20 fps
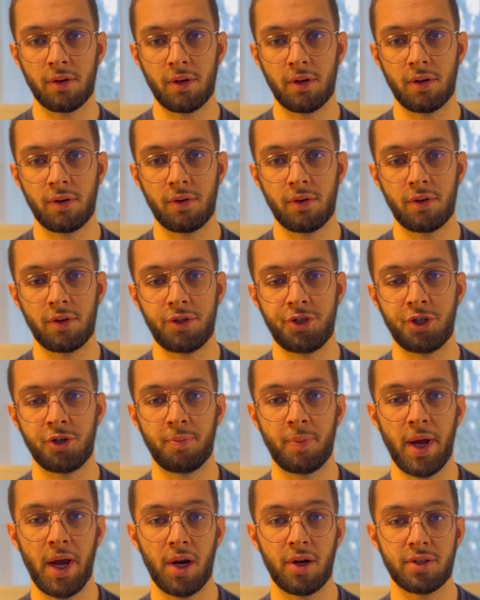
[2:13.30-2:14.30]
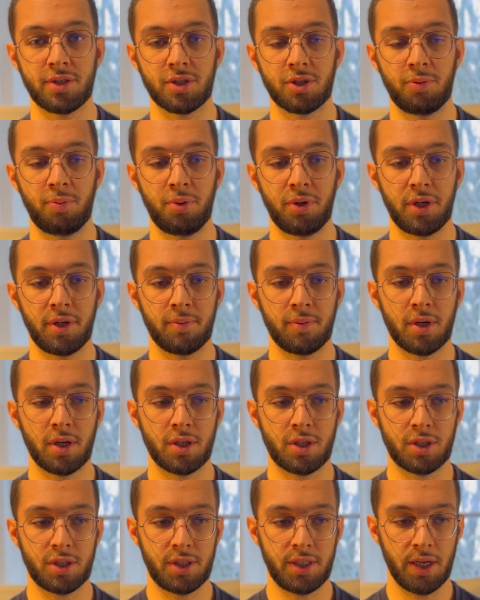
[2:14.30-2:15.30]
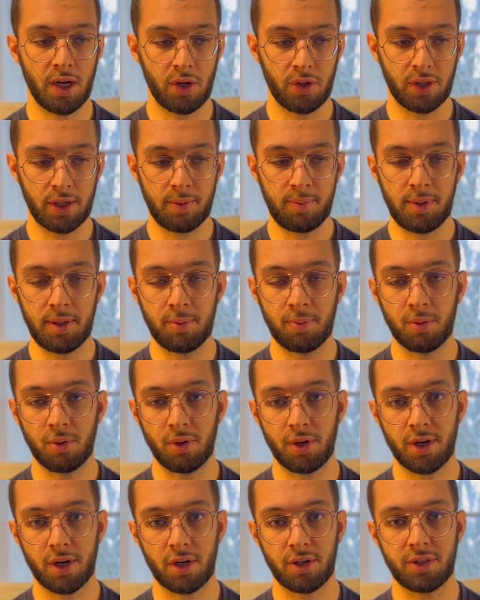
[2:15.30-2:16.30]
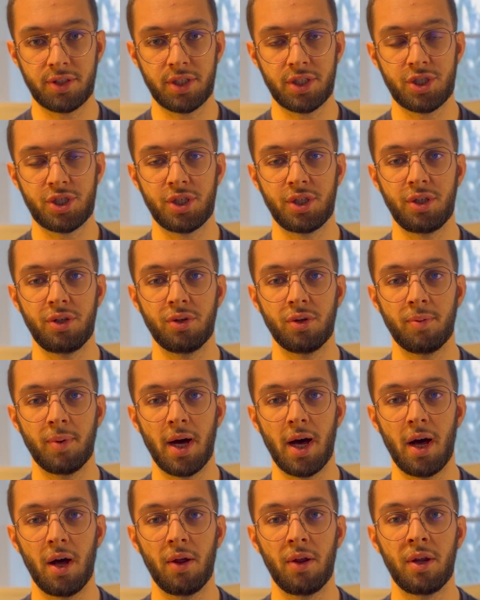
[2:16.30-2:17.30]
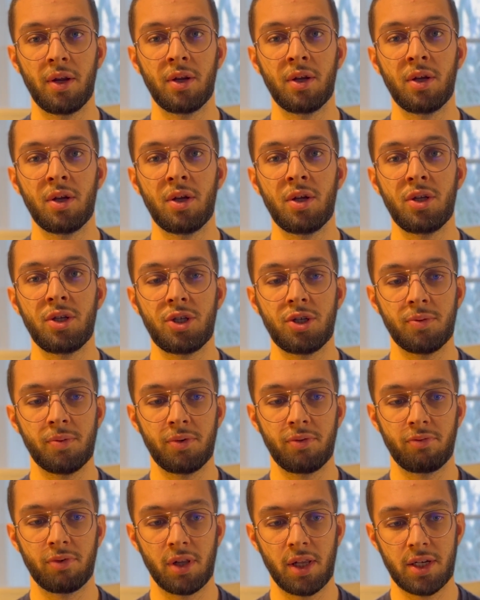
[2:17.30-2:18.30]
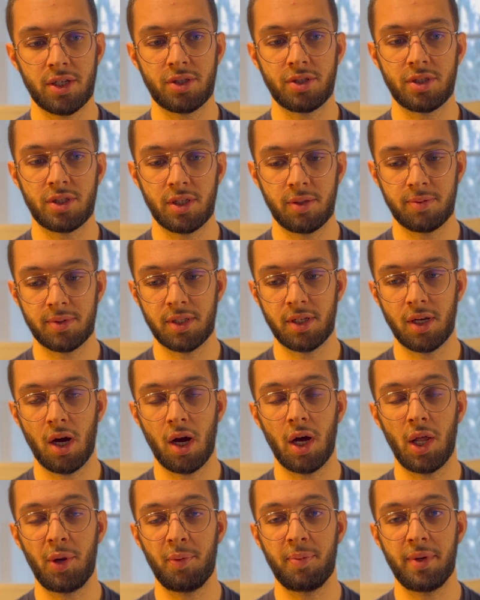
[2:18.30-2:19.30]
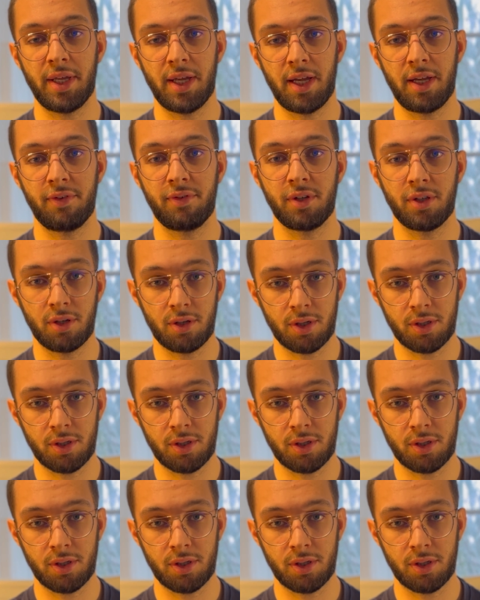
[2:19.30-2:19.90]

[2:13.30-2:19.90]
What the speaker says: your parents are pretty much the only people that are teaching you about human relationships and how to behave in those.